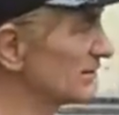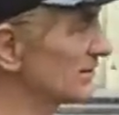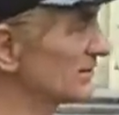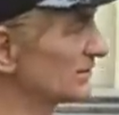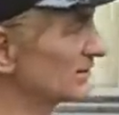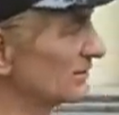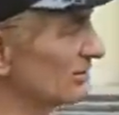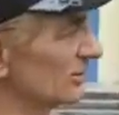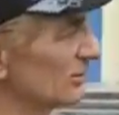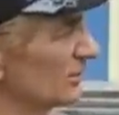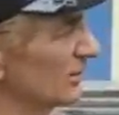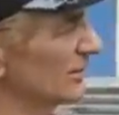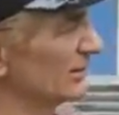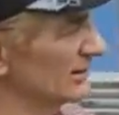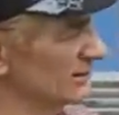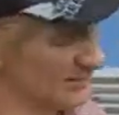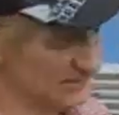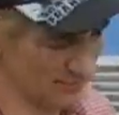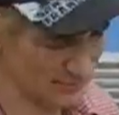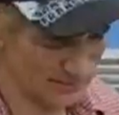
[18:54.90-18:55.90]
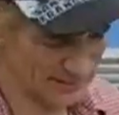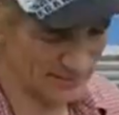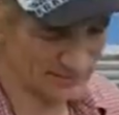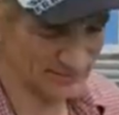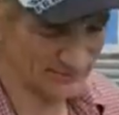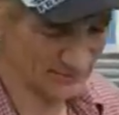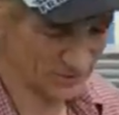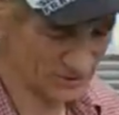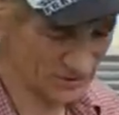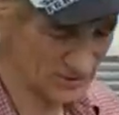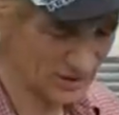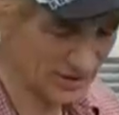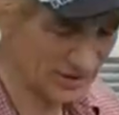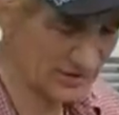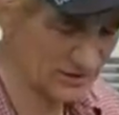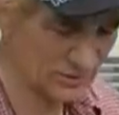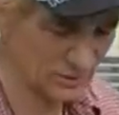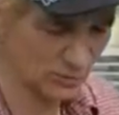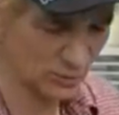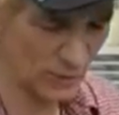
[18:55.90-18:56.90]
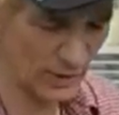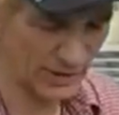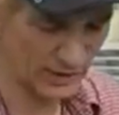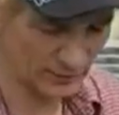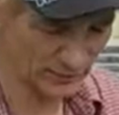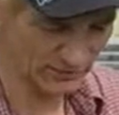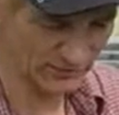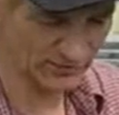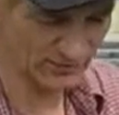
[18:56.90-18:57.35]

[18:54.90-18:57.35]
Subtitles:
So sometimes if the sawdust was wet, it would